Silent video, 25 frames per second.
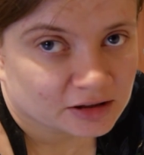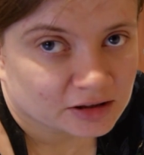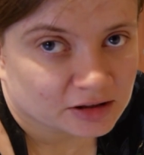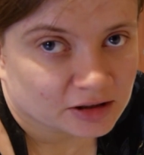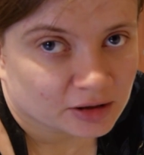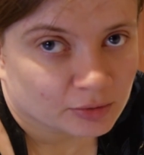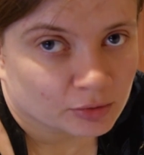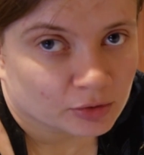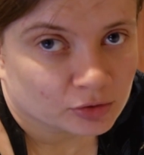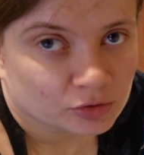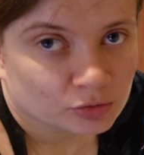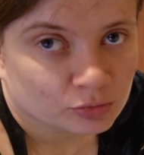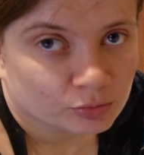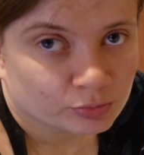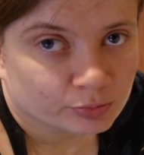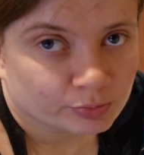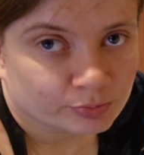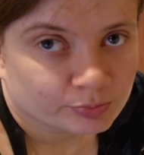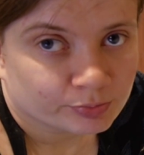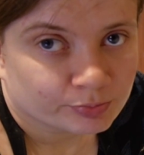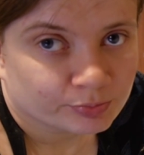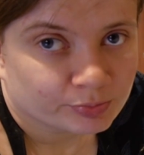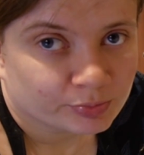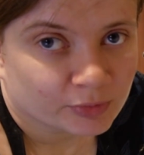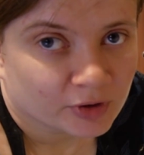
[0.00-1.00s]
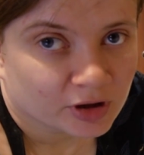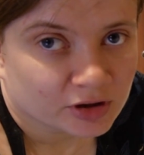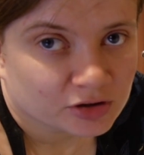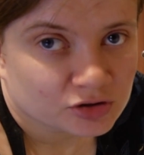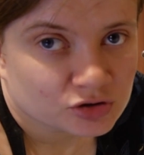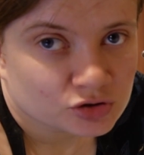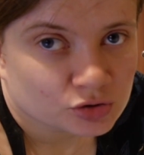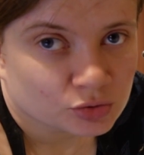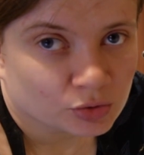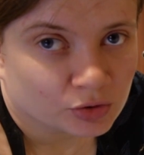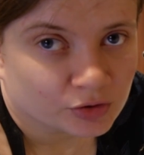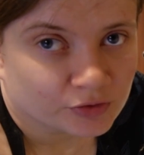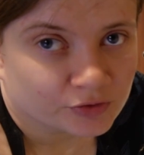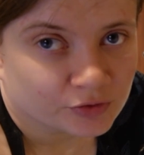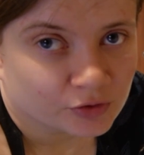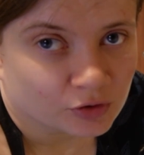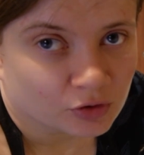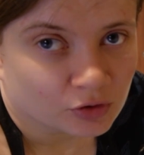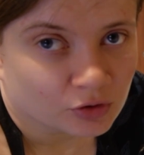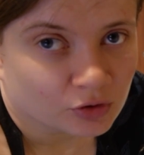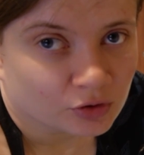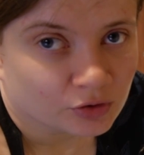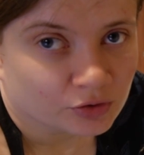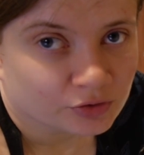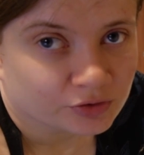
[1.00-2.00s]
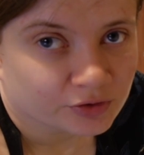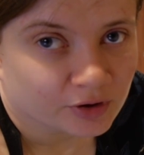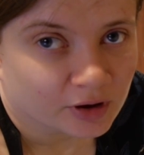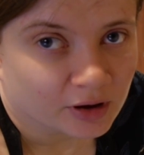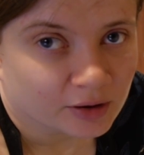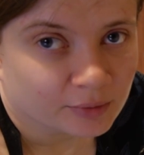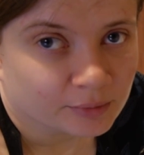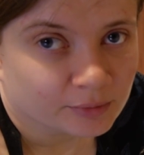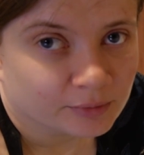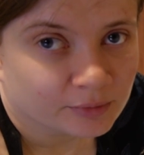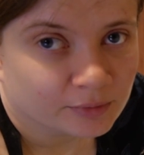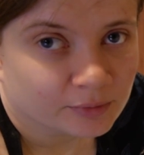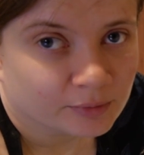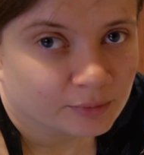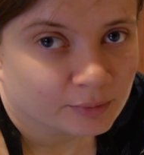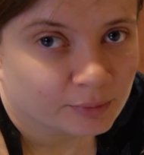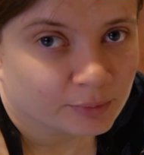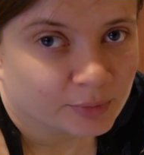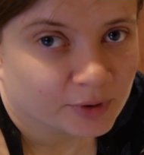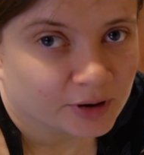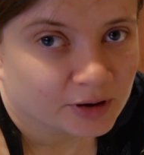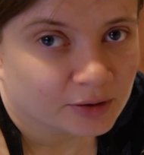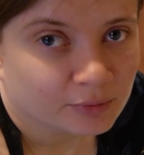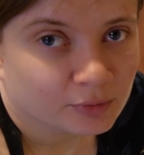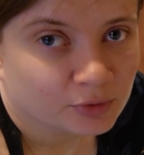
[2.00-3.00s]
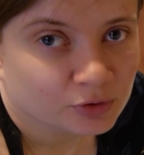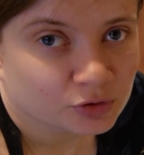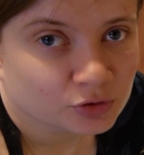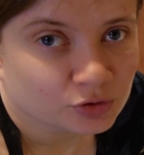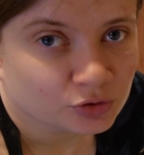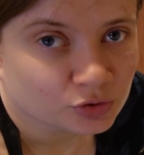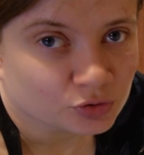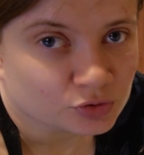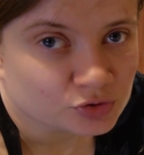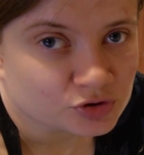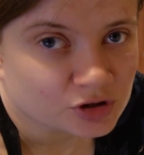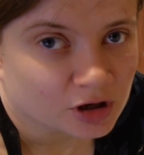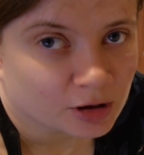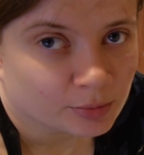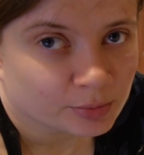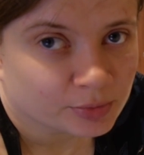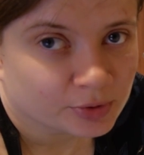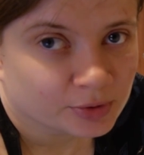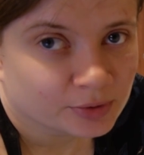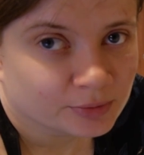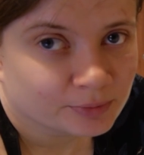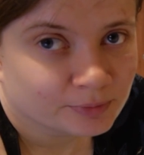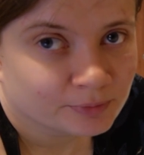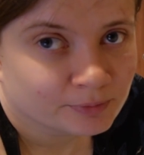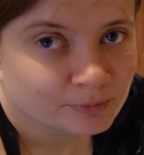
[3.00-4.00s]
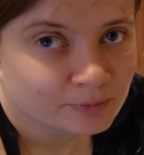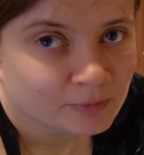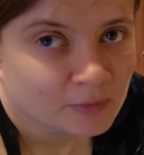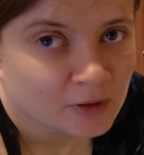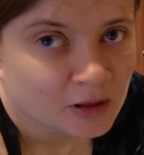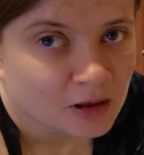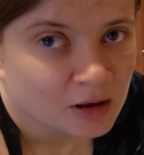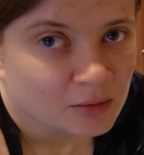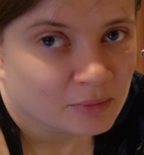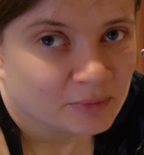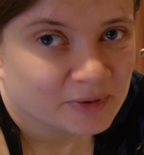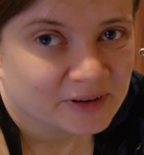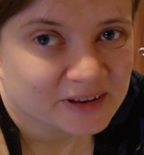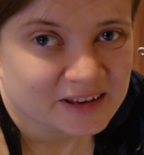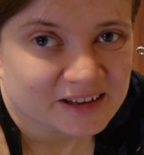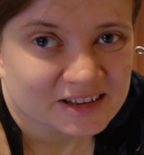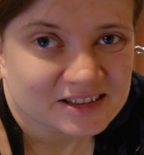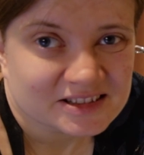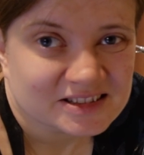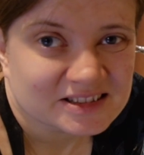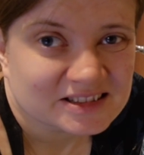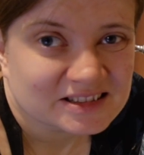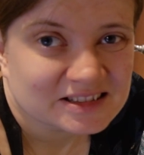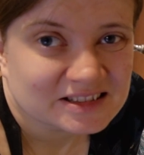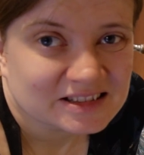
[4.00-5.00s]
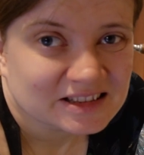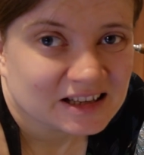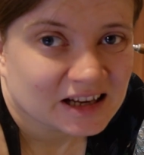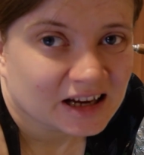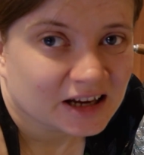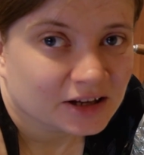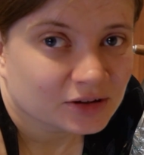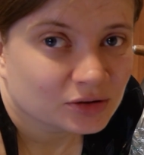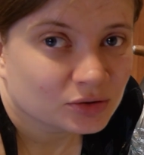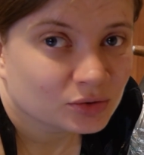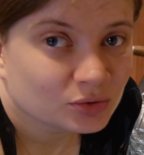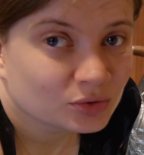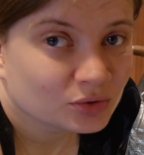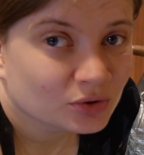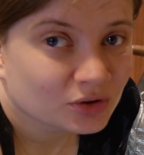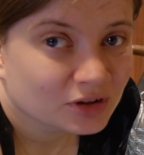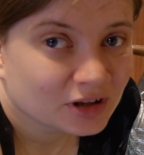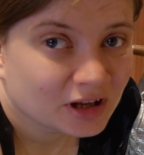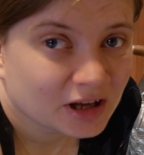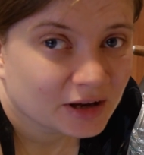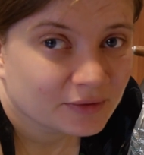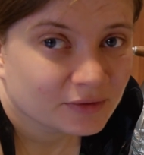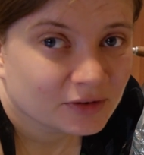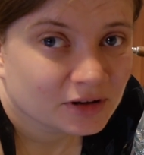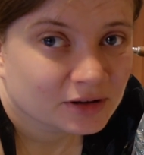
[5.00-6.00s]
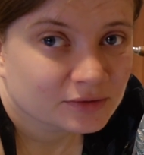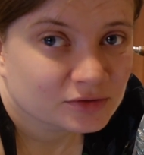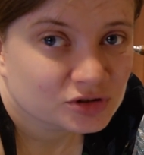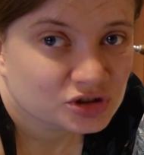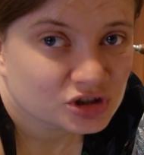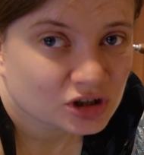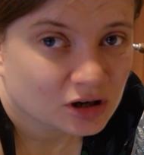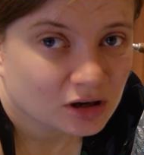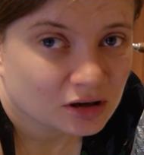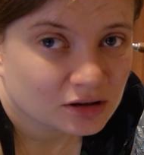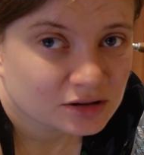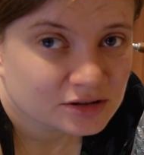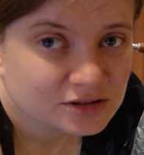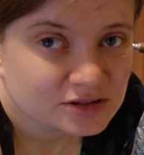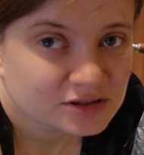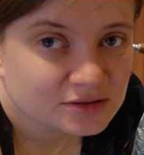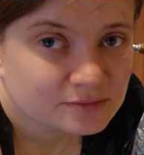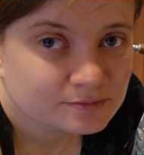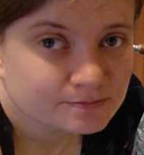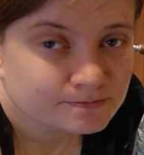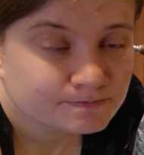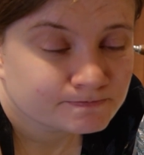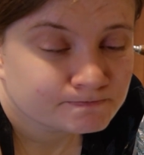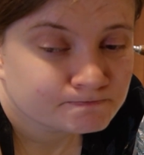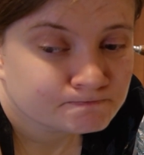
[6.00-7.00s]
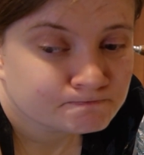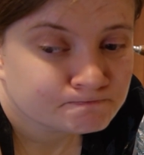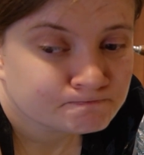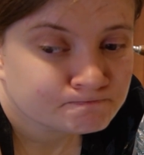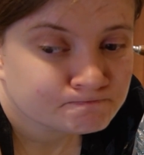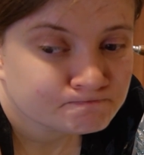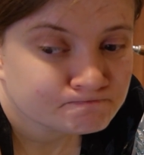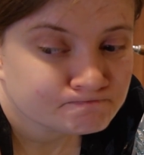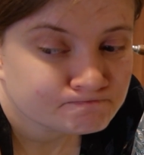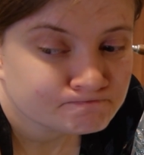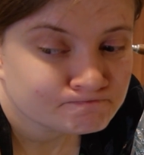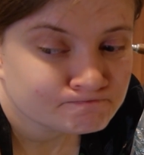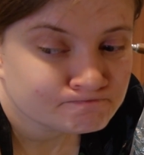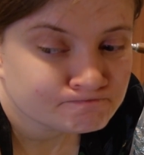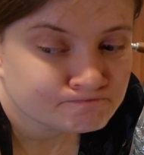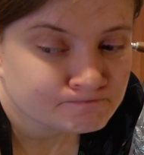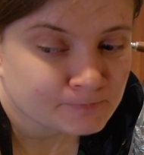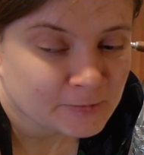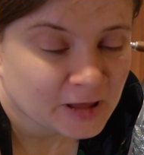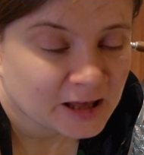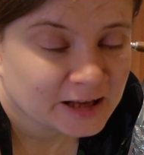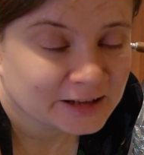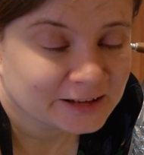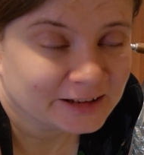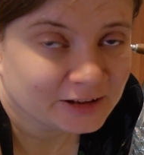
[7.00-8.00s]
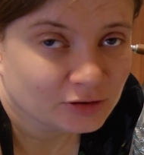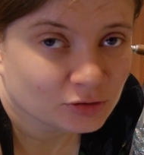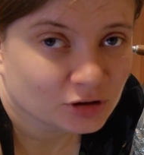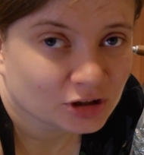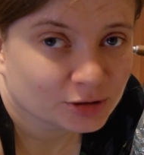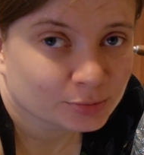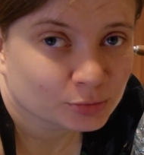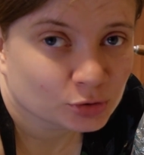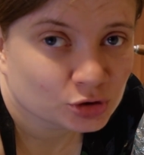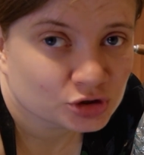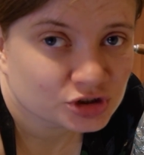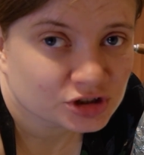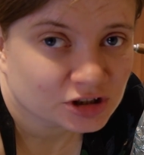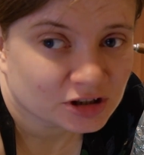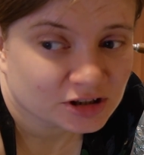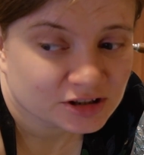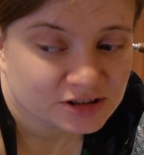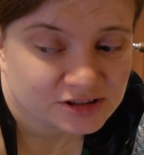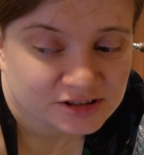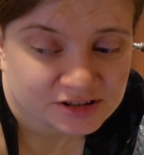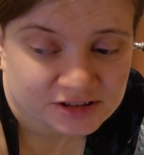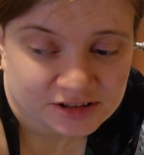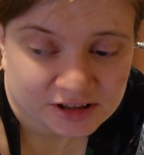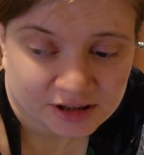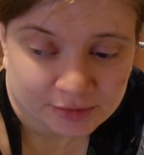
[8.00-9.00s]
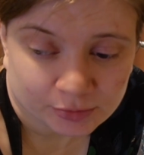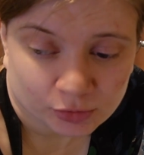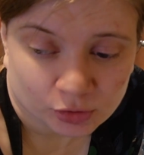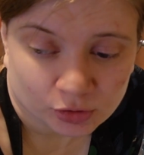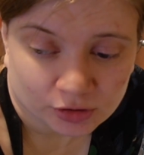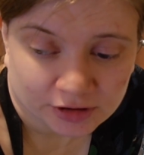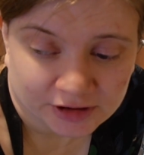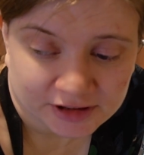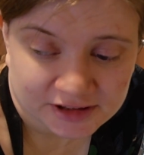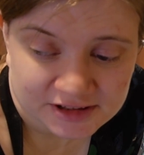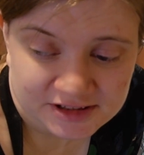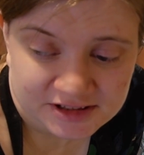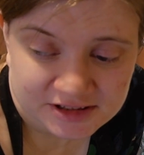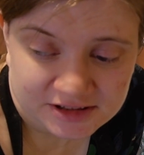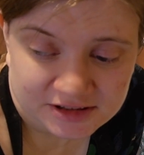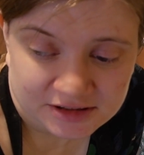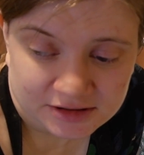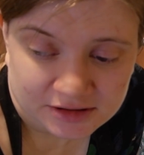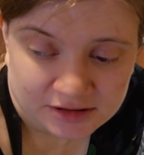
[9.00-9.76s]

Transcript: that I want not store for a long time, but want to use up. Because I do not have enough jars. I need to get more jars and more lids.